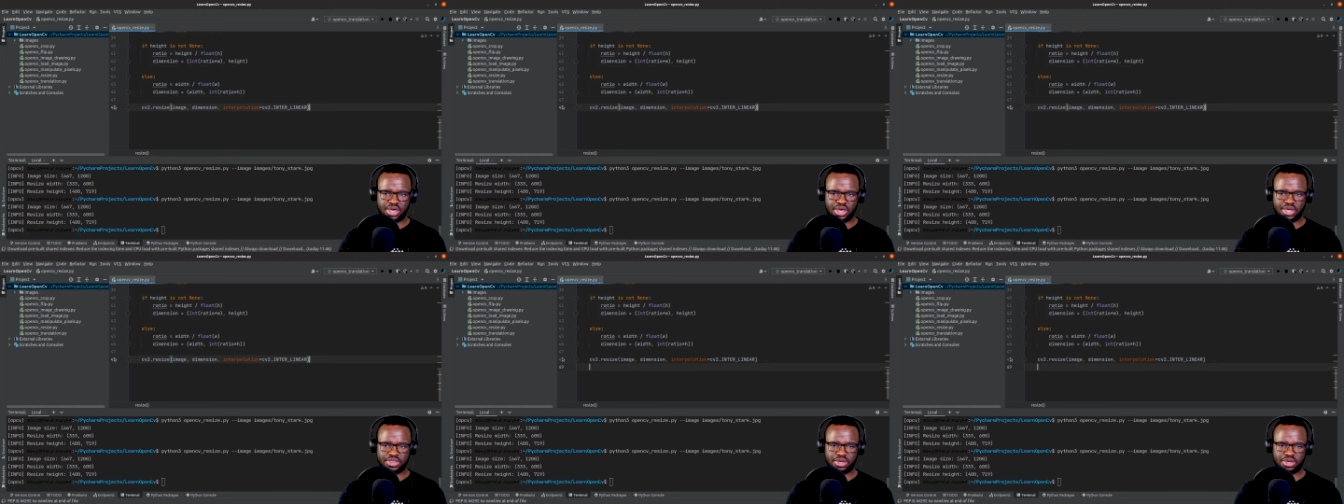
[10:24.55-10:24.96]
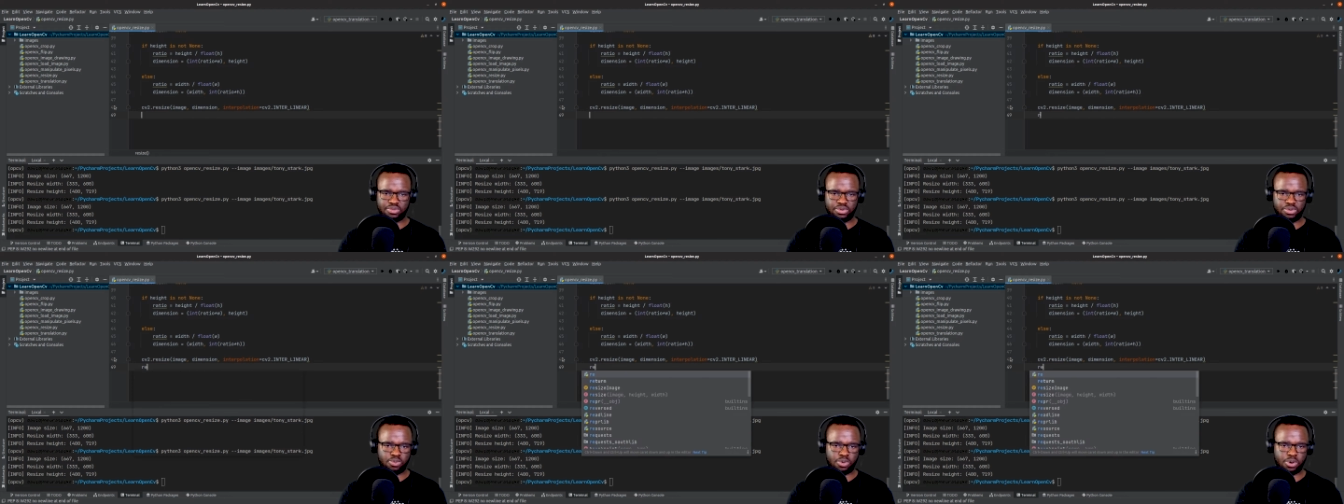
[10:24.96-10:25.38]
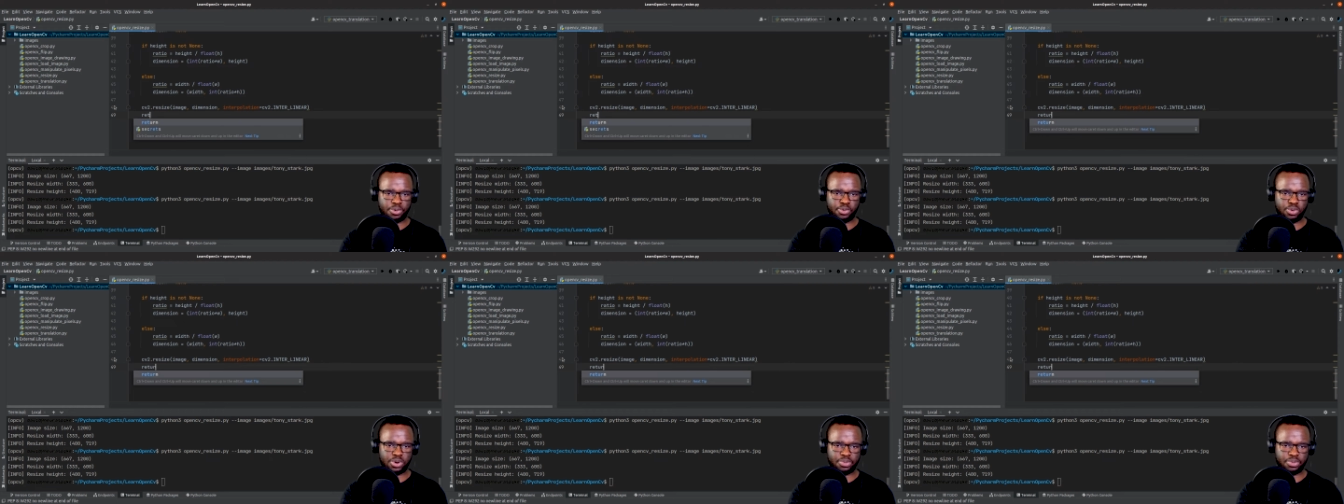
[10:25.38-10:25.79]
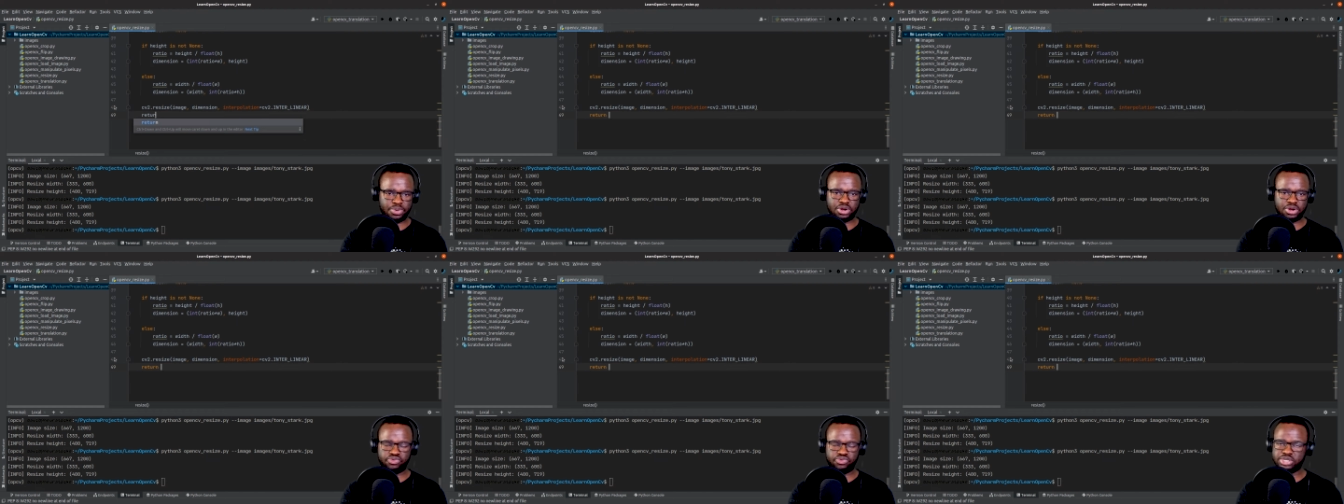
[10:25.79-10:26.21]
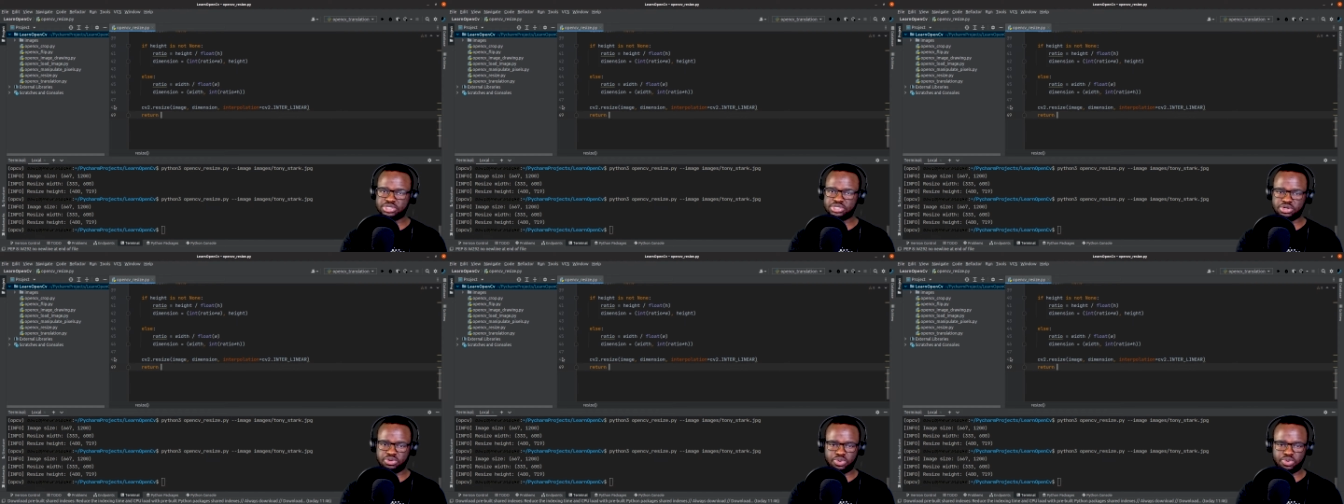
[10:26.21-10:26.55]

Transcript: And then we are what, what are we going to return?